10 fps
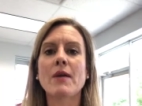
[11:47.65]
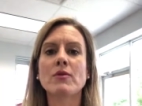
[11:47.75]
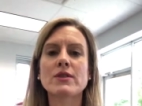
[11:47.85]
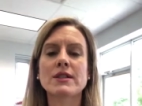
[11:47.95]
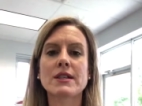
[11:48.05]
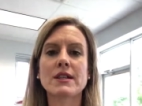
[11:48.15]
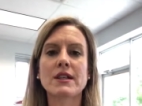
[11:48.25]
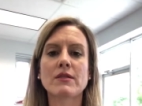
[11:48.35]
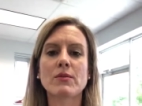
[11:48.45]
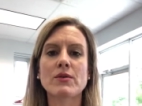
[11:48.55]

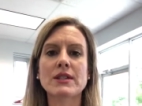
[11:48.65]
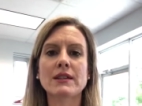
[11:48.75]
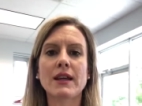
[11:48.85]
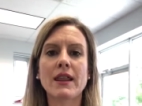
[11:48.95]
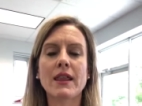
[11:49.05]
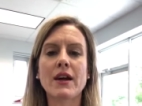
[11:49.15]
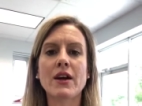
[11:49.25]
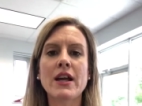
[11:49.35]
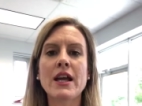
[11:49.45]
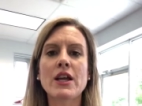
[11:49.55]
Christina can post a link
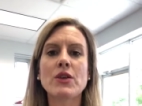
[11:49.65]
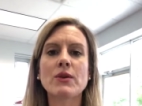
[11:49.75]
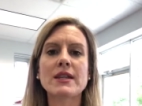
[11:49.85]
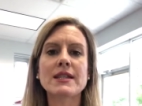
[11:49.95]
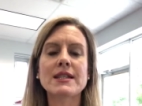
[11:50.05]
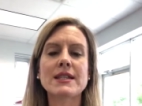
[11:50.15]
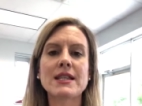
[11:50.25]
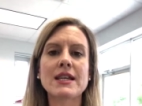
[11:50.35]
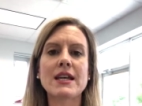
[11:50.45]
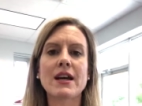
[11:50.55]
there. You can
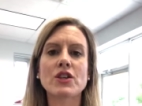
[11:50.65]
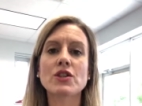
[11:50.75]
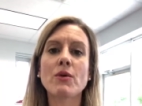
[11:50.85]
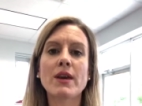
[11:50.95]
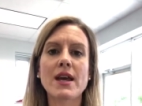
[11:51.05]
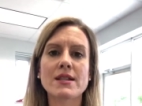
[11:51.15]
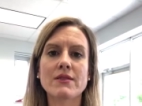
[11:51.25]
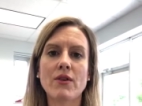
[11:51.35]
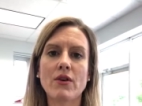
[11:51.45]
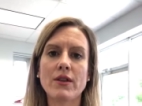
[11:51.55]
see a showcase
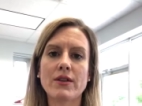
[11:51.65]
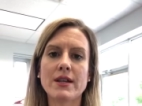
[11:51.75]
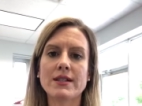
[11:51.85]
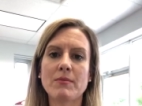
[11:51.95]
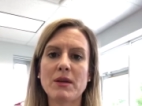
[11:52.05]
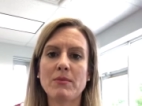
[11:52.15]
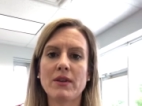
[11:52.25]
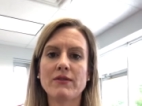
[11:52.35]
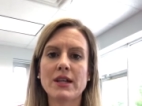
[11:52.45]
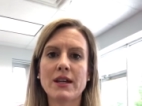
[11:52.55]
of all the things that
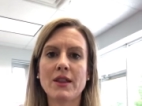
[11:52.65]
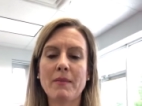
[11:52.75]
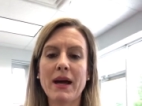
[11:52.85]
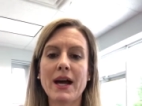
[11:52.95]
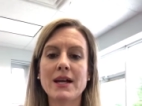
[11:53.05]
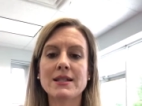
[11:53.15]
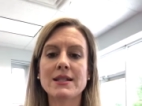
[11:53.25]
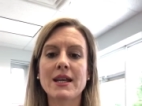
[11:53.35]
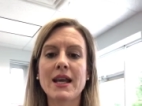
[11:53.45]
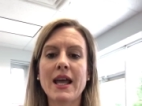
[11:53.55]
people have done in the
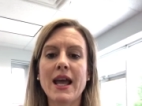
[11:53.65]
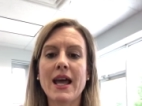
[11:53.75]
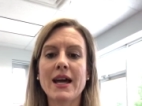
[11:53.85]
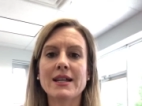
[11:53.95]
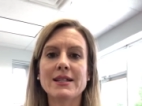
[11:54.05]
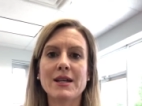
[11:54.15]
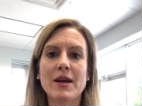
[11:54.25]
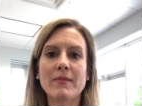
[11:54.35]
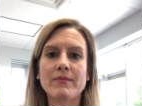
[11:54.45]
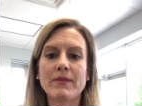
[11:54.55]
past, and
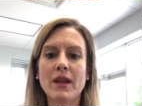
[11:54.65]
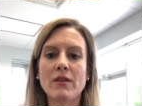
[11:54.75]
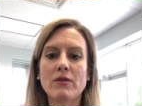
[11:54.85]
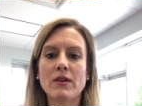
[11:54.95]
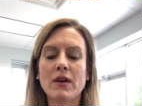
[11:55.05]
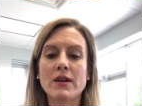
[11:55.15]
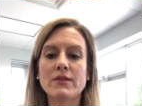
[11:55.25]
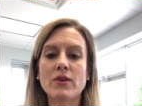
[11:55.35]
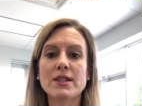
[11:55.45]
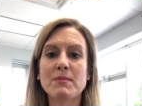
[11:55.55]
the
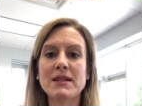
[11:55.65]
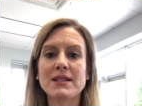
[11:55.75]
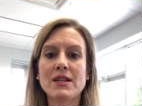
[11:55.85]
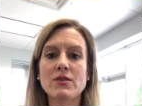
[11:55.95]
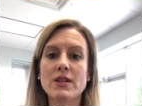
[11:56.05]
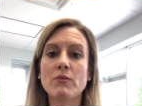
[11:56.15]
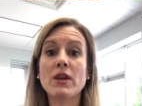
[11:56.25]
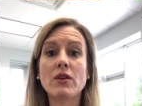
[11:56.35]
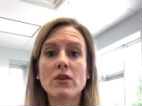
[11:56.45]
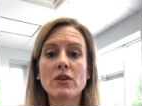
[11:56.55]
kinds of recipes they use. And
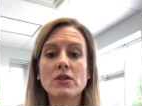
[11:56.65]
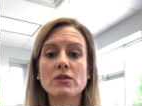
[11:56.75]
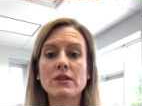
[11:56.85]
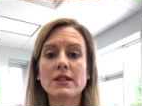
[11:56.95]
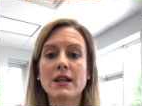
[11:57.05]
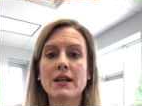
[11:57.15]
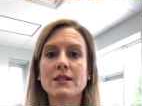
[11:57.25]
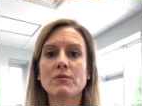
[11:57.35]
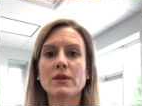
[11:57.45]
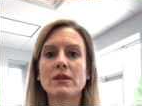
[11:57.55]
we encourage you to tell
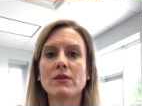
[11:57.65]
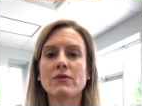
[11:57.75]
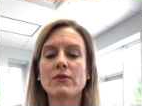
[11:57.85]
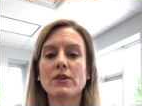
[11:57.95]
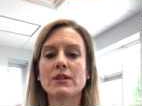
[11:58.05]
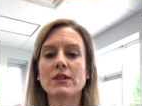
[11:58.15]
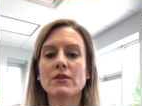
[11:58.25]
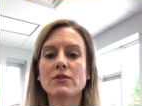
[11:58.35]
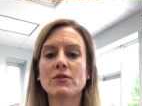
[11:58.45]
us what you've cooked in your